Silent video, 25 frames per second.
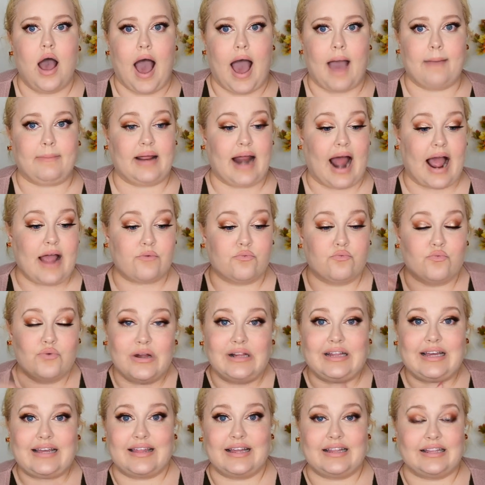I mean, I
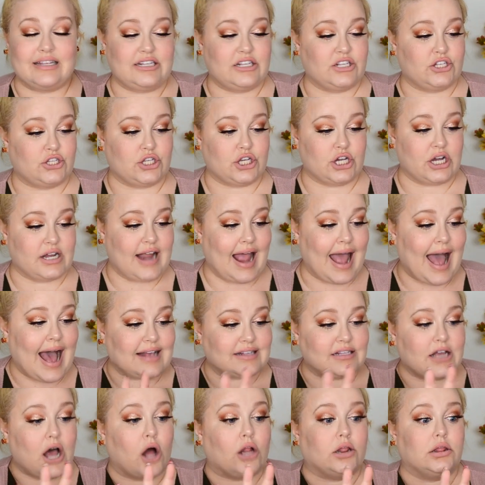really think this is good. It
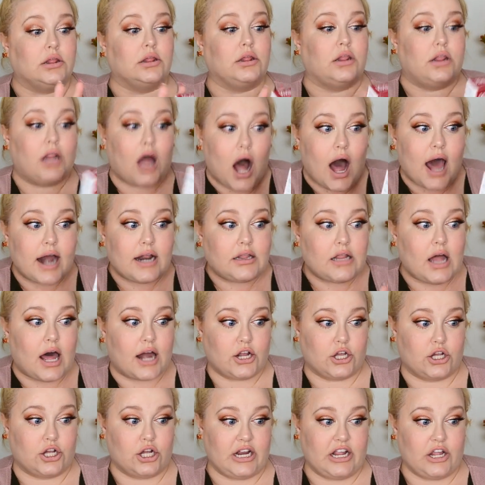has a lot, a lot of good